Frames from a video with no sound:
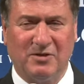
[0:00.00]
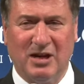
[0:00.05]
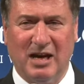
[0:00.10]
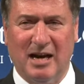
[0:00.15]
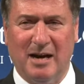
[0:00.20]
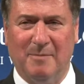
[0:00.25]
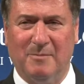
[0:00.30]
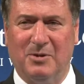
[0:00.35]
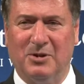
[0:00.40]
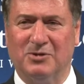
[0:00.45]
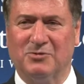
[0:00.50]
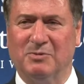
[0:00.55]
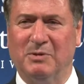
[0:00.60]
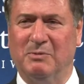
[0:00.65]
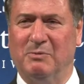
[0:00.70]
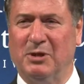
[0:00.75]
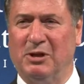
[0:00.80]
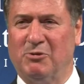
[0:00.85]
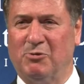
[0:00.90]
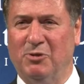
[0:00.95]
Commerce. We
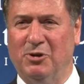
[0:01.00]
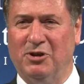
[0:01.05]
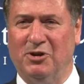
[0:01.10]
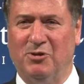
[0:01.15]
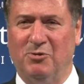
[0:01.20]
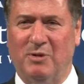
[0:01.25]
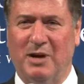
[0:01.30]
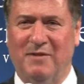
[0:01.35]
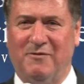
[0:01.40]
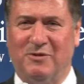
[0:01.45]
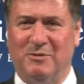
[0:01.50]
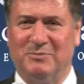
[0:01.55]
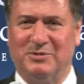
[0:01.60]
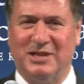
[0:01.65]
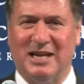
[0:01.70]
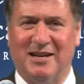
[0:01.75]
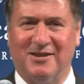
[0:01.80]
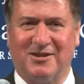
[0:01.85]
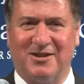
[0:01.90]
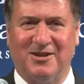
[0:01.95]
recruited away from
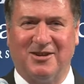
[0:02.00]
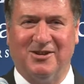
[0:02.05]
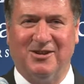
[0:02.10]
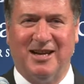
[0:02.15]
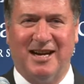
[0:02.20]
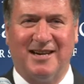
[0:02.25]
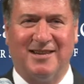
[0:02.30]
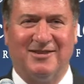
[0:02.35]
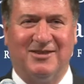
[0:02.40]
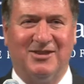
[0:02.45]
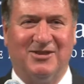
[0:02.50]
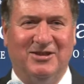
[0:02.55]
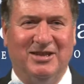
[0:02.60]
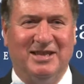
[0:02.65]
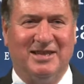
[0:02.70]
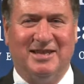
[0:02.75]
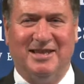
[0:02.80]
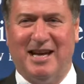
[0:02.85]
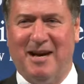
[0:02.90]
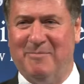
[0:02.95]
South Carolina their
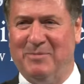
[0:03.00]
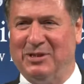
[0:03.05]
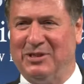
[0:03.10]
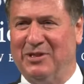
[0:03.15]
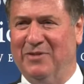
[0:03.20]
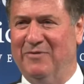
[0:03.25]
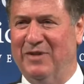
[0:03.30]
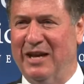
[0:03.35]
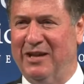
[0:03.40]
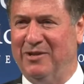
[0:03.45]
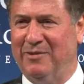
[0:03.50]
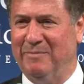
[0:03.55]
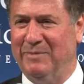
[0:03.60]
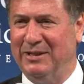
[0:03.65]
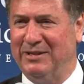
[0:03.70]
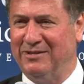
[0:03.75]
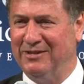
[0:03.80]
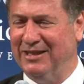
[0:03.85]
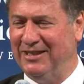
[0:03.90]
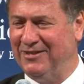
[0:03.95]
economic
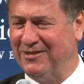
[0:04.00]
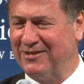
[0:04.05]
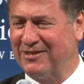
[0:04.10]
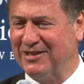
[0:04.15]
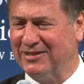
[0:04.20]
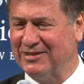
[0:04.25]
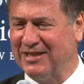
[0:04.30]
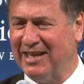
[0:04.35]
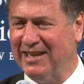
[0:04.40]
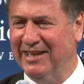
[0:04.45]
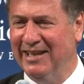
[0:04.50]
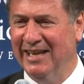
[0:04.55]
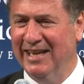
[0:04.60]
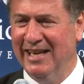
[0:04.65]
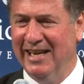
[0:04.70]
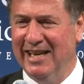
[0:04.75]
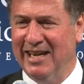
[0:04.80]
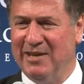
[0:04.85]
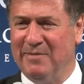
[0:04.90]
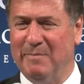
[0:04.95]
development leader, because I
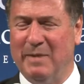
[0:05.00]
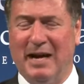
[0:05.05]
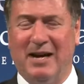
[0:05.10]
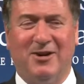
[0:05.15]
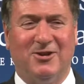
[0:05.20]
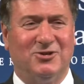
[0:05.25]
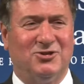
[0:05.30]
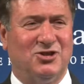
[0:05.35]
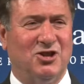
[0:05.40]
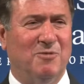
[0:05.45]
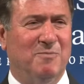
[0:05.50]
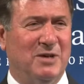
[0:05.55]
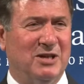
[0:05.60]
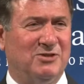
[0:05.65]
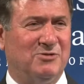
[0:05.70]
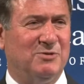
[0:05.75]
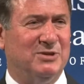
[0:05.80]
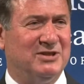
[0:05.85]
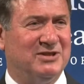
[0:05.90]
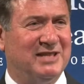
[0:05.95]
admired so
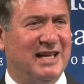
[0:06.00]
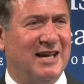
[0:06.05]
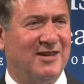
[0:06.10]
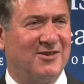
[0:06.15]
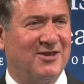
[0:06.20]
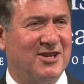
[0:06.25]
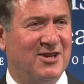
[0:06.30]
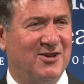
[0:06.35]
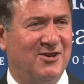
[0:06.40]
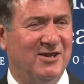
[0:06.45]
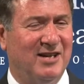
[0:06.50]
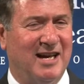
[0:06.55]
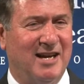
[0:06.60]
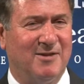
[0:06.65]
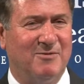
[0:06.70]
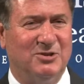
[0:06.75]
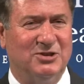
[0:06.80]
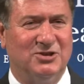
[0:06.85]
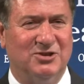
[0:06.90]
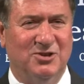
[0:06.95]
much what South
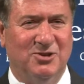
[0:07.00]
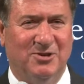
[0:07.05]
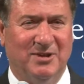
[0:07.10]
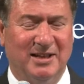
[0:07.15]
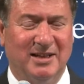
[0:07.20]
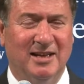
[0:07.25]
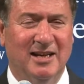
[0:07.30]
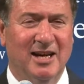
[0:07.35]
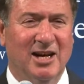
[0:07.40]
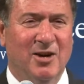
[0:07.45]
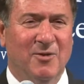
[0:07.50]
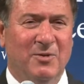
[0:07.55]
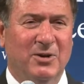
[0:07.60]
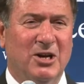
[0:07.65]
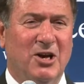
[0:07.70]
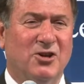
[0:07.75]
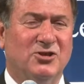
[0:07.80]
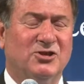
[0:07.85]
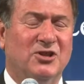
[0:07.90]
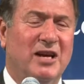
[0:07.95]
Carolina was doing. We
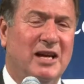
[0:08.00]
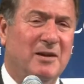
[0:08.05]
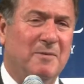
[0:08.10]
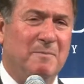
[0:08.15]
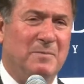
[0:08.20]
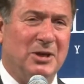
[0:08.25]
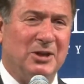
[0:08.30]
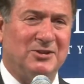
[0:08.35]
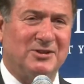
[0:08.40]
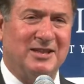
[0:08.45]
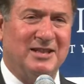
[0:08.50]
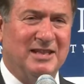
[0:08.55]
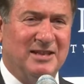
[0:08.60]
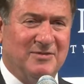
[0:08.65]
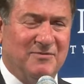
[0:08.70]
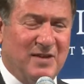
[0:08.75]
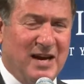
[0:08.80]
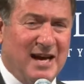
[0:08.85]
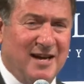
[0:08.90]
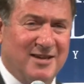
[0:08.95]
also had a built-in
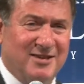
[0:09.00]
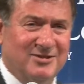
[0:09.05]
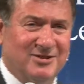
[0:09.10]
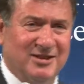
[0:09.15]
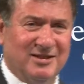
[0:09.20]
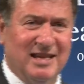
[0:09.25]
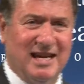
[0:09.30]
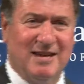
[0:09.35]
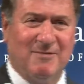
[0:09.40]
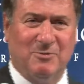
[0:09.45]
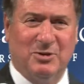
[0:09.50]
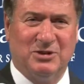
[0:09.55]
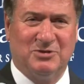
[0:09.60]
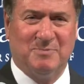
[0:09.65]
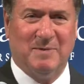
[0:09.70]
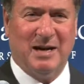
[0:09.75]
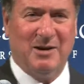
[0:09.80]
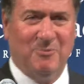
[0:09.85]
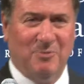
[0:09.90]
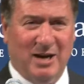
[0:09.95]
advantage, and that was
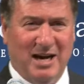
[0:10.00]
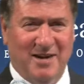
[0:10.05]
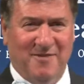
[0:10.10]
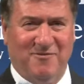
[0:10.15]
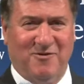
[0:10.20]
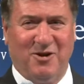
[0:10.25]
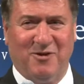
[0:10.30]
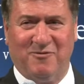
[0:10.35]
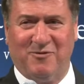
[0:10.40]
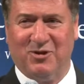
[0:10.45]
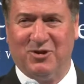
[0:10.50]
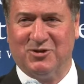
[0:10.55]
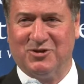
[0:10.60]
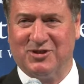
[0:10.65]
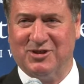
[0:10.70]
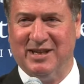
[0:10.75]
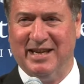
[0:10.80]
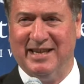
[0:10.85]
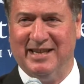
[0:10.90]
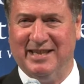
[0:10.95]
my wife, our
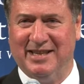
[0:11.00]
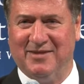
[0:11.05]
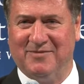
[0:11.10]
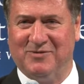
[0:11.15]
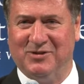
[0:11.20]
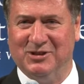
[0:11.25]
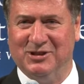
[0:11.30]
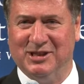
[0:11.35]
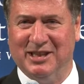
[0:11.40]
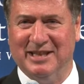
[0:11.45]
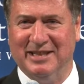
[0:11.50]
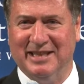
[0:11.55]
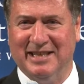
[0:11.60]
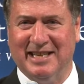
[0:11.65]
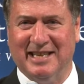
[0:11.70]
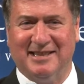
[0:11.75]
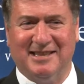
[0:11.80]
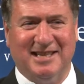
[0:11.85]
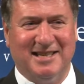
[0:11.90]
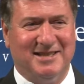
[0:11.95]
First Lady of Virginia
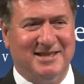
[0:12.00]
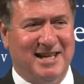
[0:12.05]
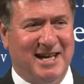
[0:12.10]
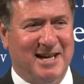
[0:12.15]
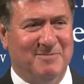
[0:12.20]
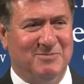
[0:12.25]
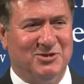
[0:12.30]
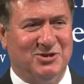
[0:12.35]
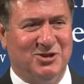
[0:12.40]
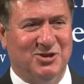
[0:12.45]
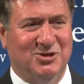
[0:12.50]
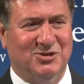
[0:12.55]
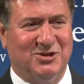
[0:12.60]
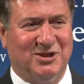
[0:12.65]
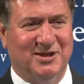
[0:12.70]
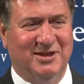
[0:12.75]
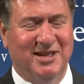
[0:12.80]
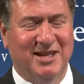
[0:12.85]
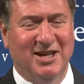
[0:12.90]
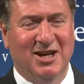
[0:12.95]
at that time,
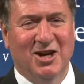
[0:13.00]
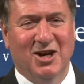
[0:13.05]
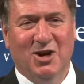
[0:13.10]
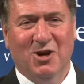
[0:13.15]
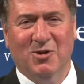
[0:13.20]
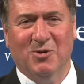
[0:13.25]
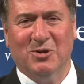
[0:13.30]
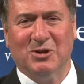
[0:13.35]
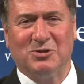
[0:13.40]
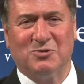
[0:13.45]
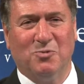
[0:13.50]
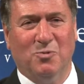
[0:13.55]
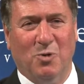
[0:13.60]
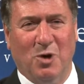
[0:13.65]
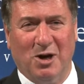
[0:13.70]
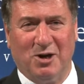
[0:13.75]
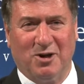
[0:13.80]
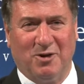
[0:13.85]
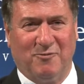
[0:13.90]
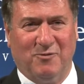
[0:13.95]
Susan, who was
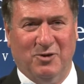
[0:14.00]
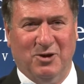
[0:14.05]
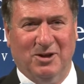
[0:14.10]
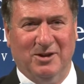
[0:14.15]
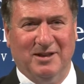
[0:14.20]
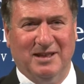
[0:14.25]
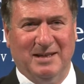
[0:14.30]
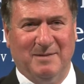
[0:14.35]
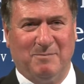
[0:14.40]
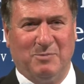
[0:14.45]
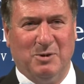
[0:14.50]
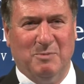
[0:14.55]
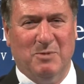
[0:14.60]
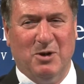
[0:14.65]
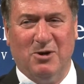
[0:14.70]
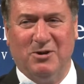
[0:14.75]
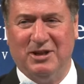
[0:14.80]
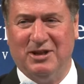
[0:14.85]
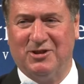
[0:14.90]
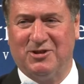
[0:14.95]
wonderful in
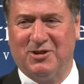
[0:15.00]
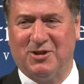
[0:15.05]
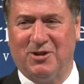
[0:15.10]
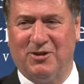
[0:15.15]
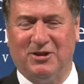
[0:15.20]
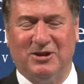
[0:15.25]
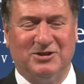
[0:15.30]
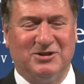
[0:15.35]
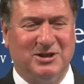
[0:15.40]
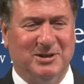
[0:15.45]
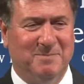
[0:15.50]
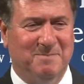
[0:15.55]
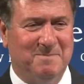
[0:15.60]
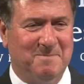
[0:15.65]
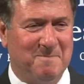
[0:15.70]
promoting tourism.